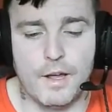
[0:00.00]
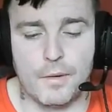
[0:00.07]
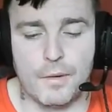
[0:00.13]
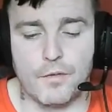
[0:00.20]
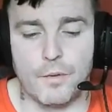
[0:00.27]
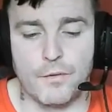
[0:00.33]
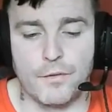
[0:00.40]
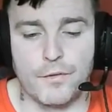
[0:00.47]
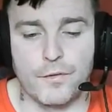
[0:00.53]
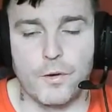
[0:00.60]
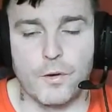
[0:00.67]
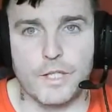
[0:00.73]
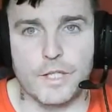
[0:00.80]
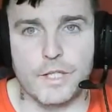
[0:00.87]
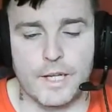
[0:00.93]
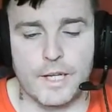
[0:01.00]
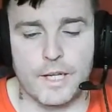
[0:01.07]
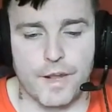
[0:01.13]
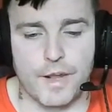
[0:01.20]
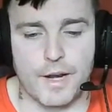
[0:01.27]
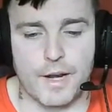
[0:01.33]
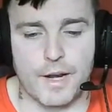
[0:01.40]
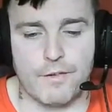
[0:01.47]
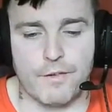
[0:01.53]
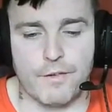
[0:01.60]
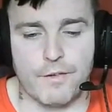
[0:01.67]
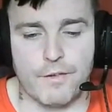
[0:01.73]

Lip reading: Players are guaranteed not to play are